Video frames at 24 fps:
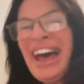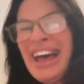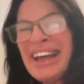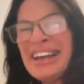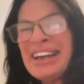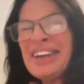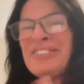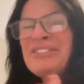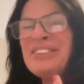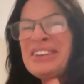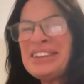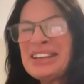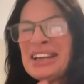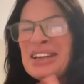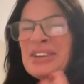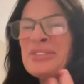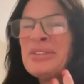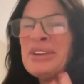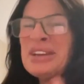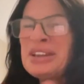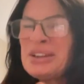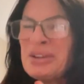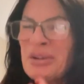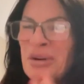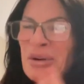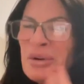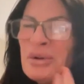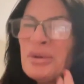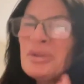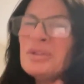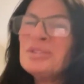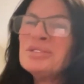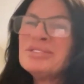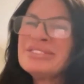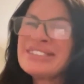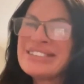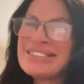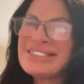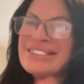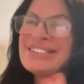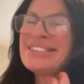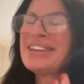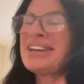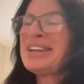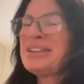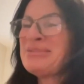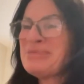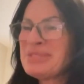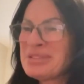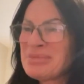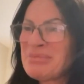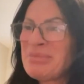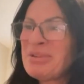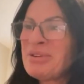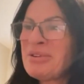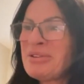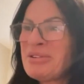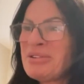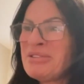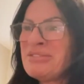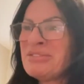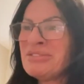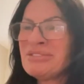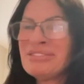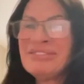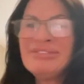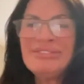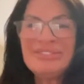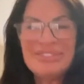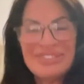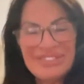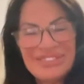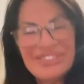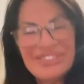And I find that quite cold at times, Paul.